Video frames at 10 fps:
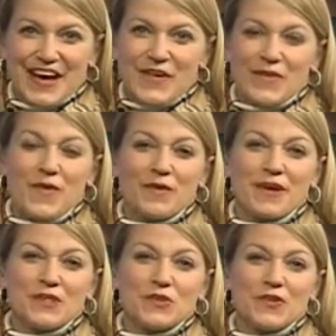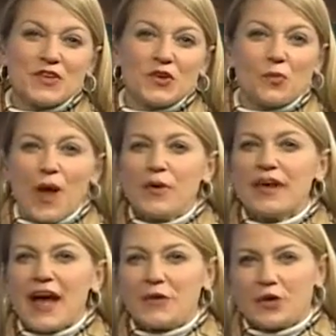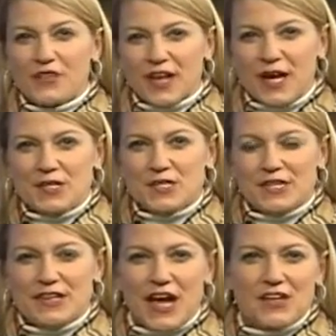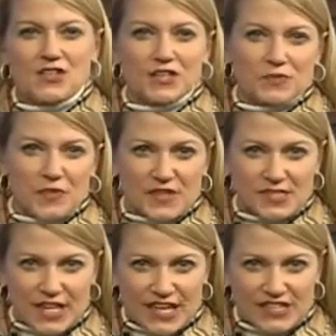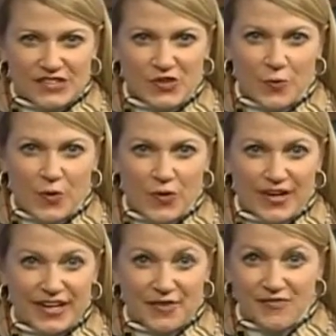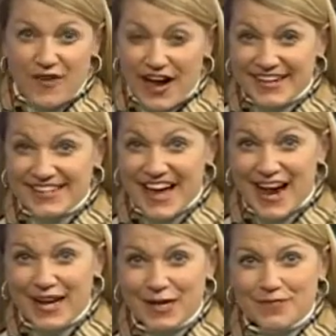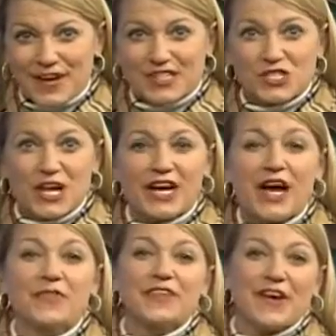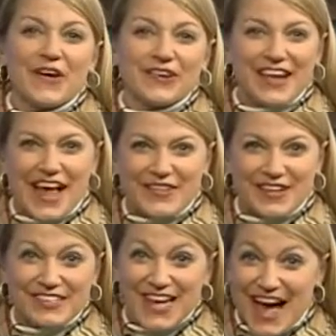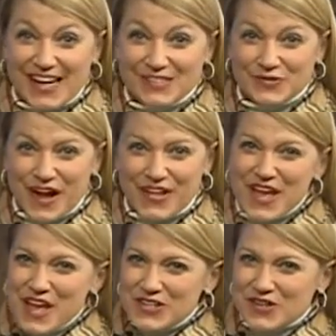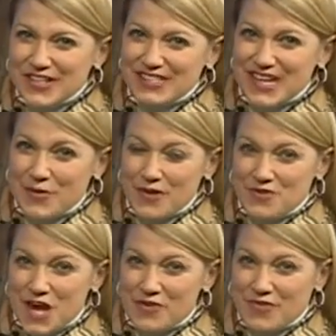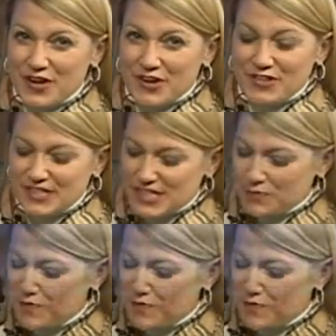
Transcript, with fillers: We want to make sure that you're rounding out your vacation not just with the skiing and snowboarding and the fine dining, but check out the art galleries as well. Joining us now, we have John Vickers. He's with